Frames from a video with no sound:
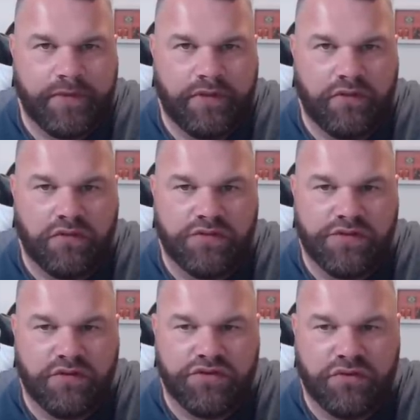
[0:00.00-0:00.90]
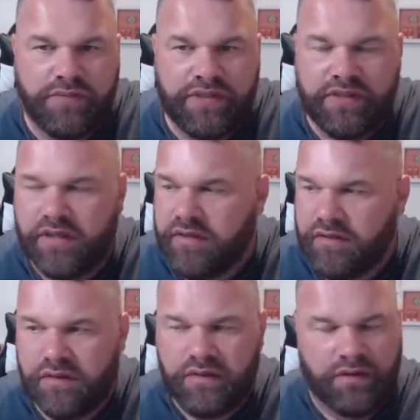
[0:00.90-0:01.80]
You look on social media,
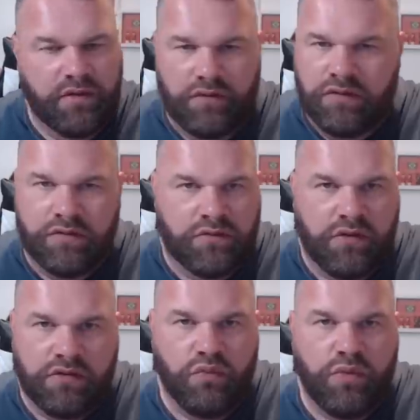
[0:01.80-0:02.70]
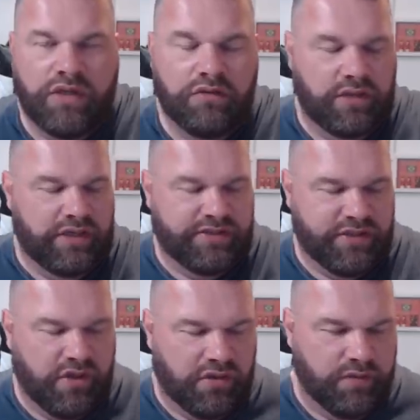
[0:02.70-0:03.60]
not gone well at
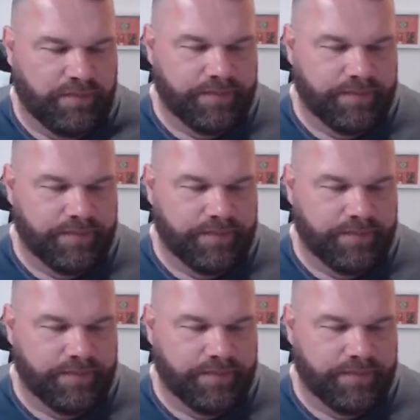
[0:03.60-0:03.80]
all.